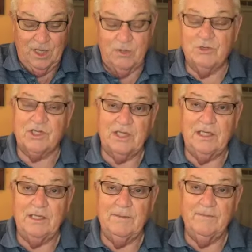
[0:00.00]
You
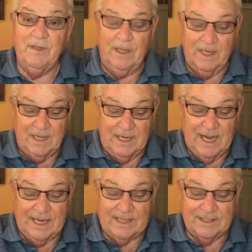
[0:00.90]
see,
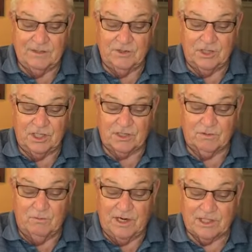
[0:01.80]
God doesn't
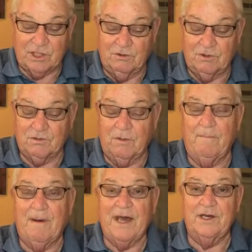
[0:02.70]
just rescue us from
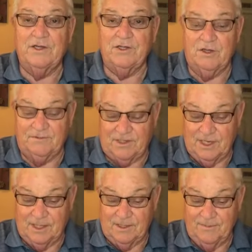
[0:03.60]
the bondage of
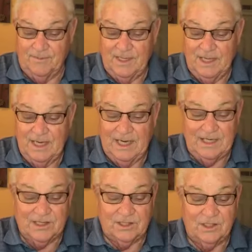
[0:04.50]
sin. He
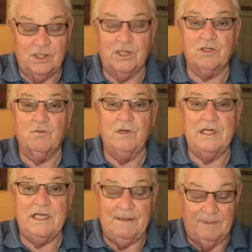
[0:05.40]
doesn't just
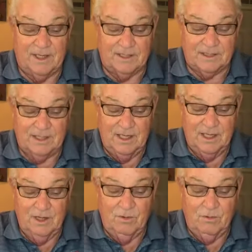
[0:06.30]
redeem us.
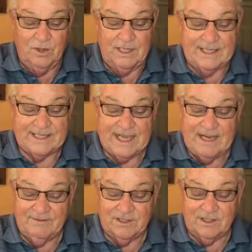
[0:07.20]
When He
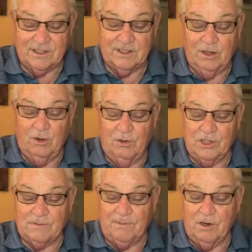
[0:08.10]
saves us, the
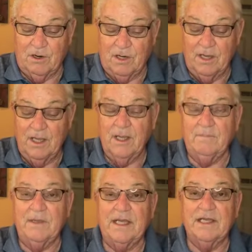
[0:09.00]
Holy Spirit
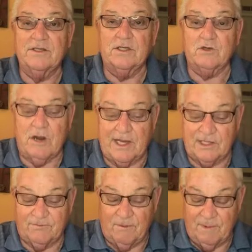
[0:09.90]
begins a
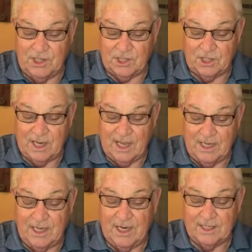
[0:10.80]
transformation
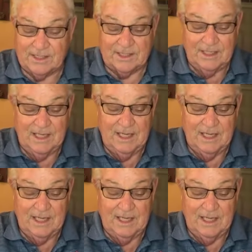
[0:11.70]
in us.